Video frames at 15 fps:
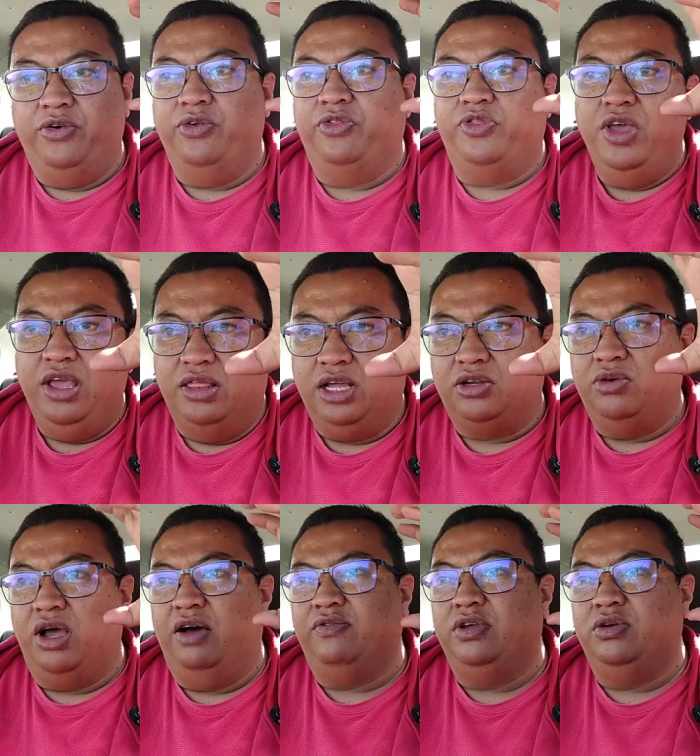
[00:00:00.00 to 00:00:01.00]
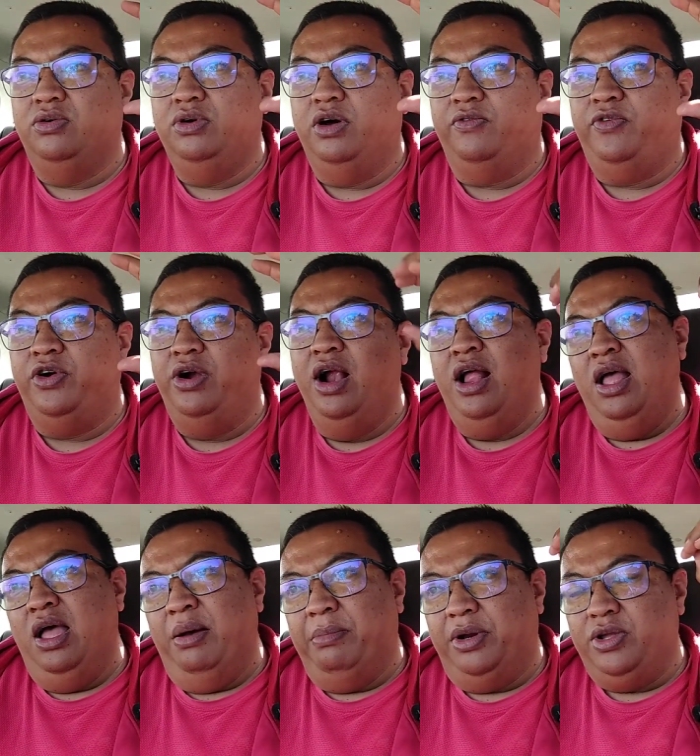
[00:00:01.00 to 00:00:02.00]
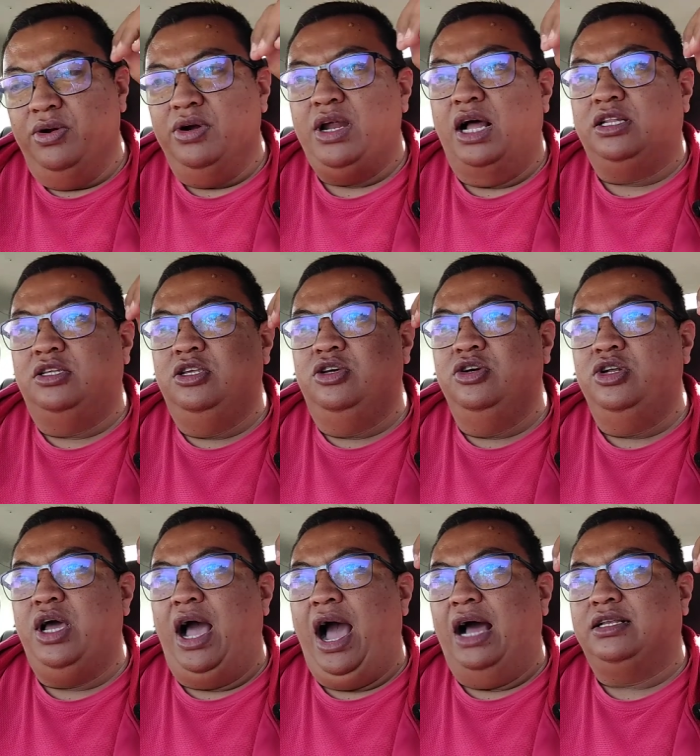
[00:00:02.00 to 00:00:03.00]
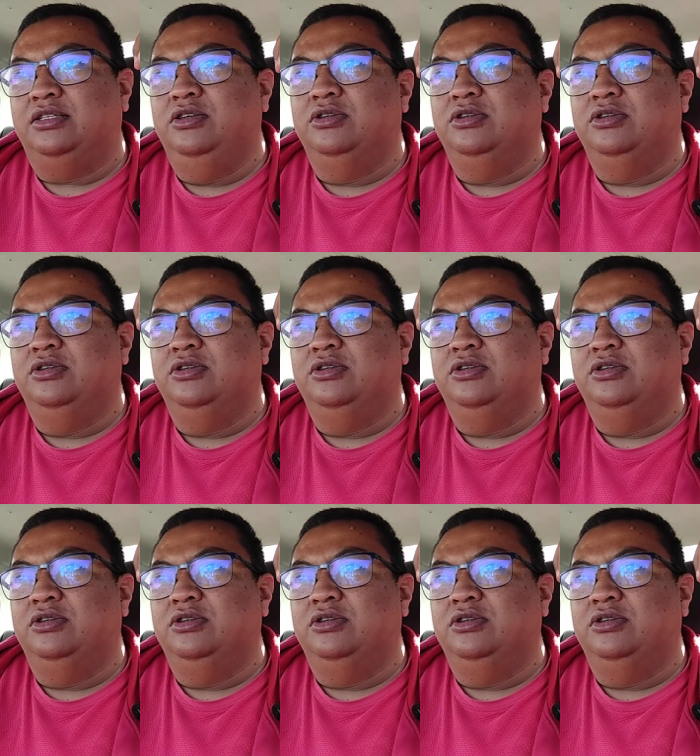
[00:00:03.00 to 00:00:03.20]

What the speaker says: you think that you have a good offer, but you're not good at